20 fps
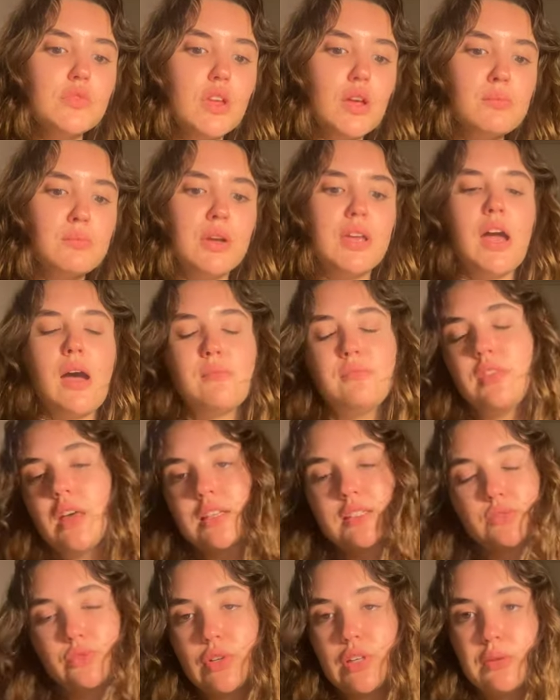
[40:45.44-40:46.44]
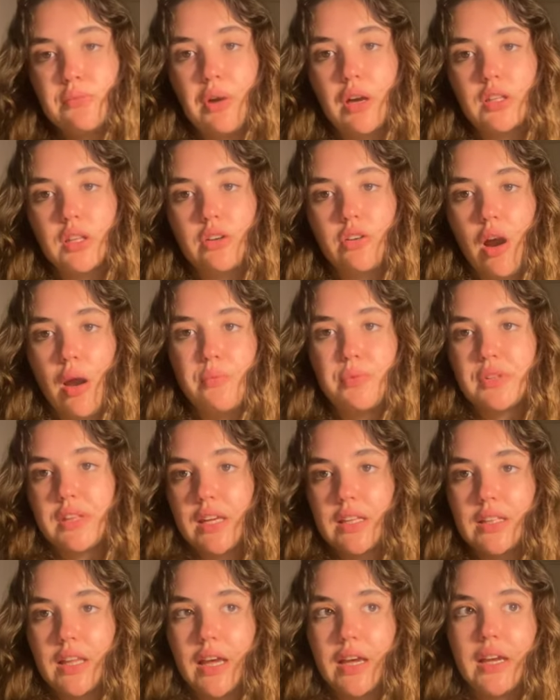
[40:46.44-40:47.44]
But yeah, that's really my only gripe with
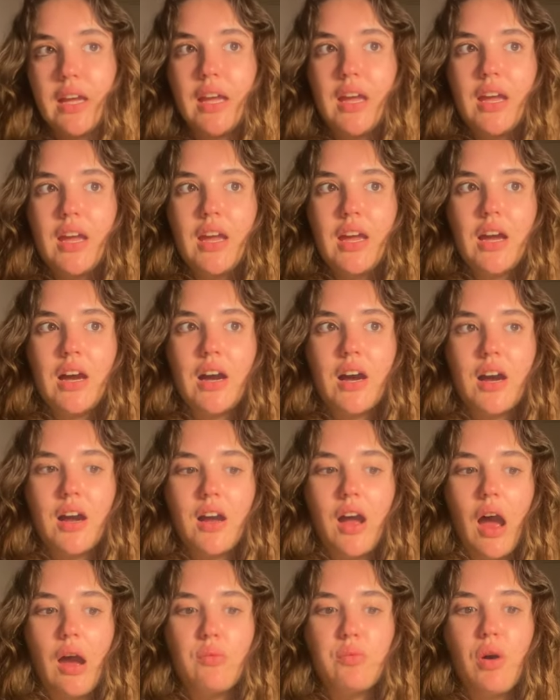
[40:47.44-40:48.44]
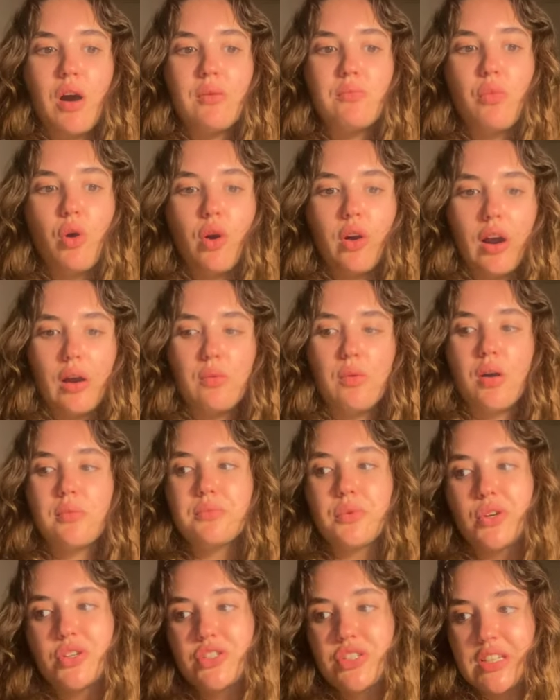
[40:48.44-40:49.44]
it. Like, I want more. I want
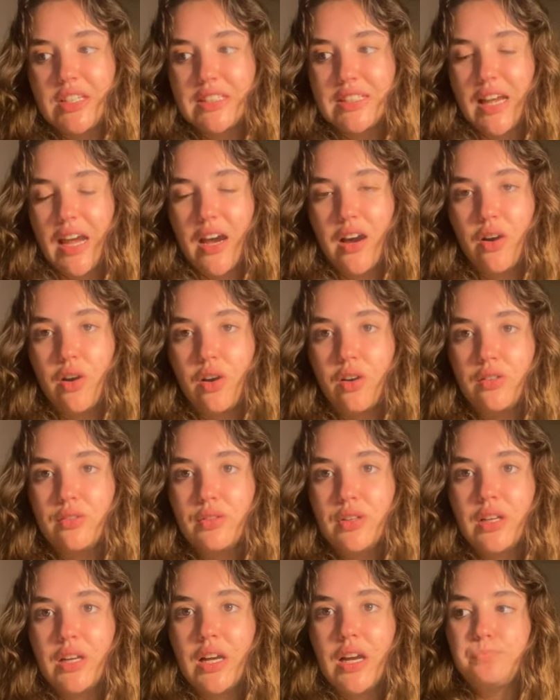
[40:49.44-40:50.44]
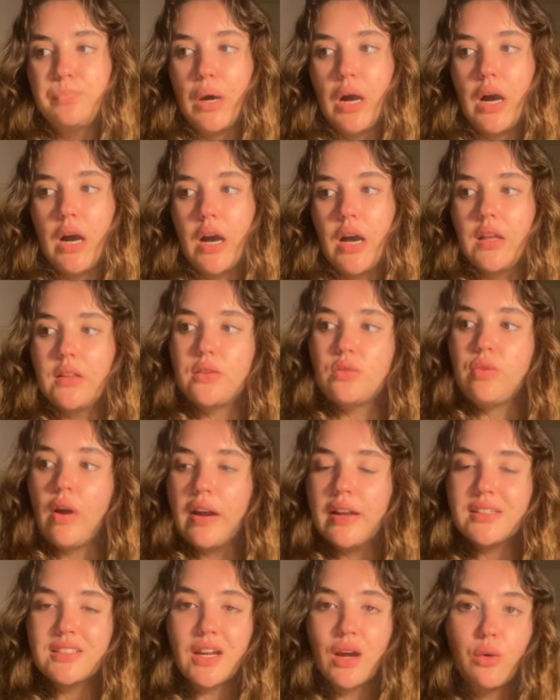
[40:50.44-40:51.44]
more detail. But the
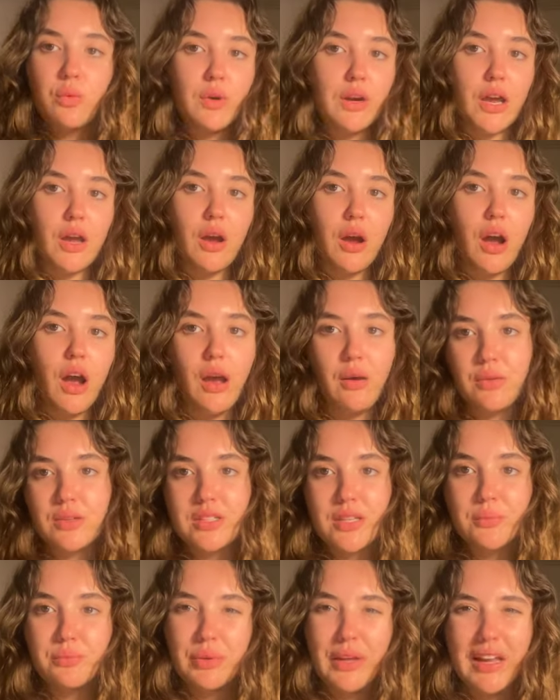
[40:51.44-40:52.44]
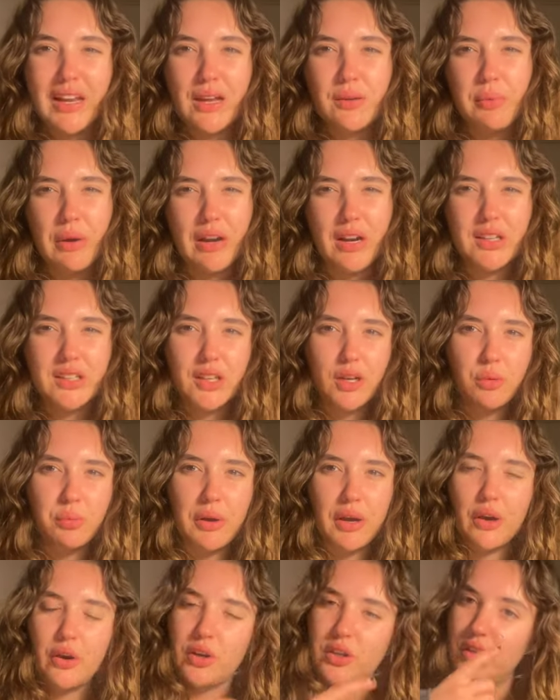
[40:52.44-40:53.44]
writing style, what I was complaining about it a little
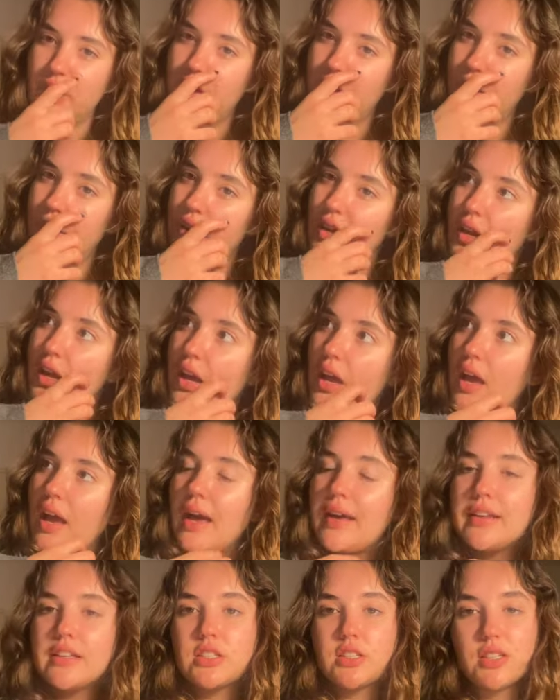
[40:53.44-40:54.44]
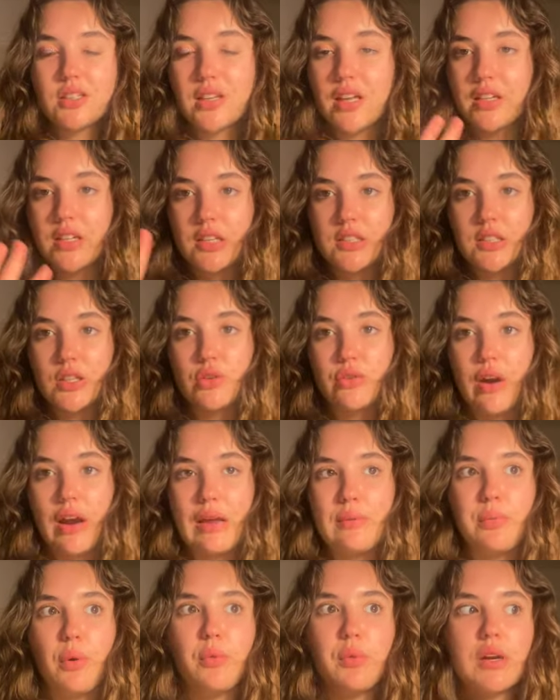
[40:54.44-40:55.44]
bit earlier, and it's still, like, nothing
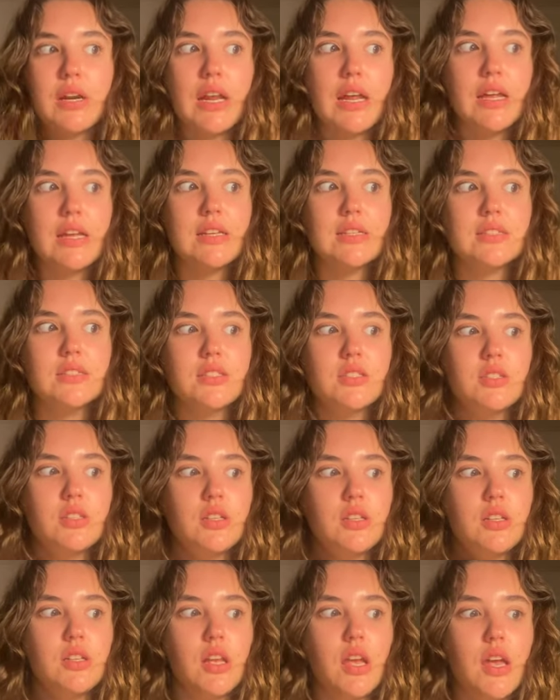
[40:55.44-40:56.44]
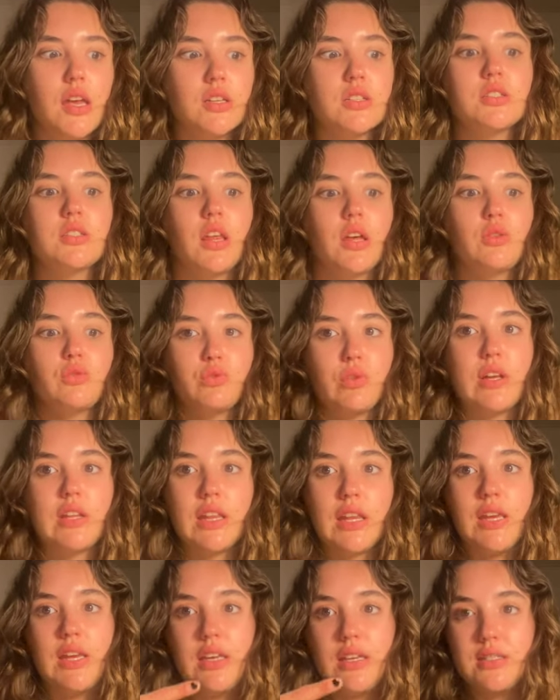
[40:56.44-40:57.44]
great. But what it is like,
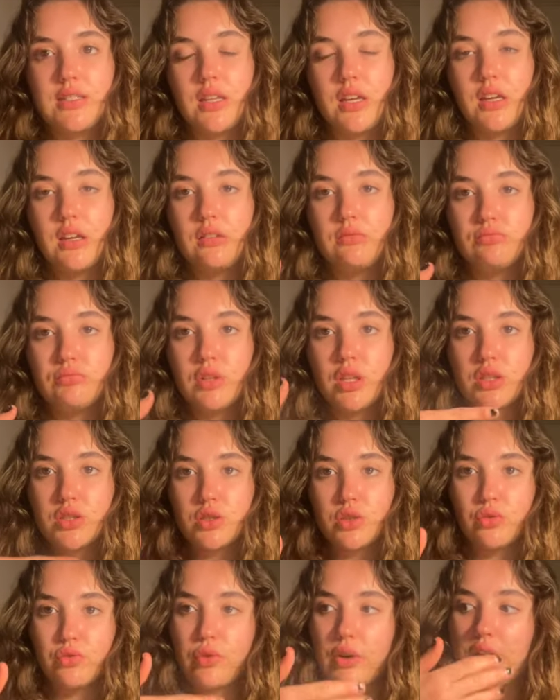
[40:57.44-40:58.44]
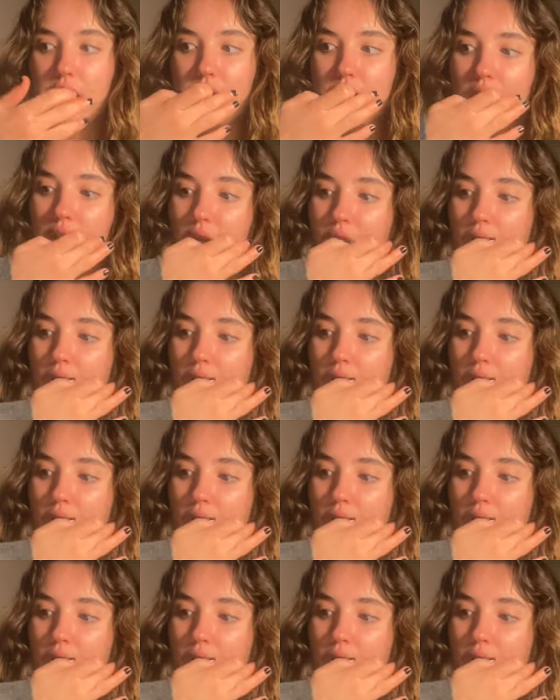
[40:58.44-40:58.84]
really easy to read,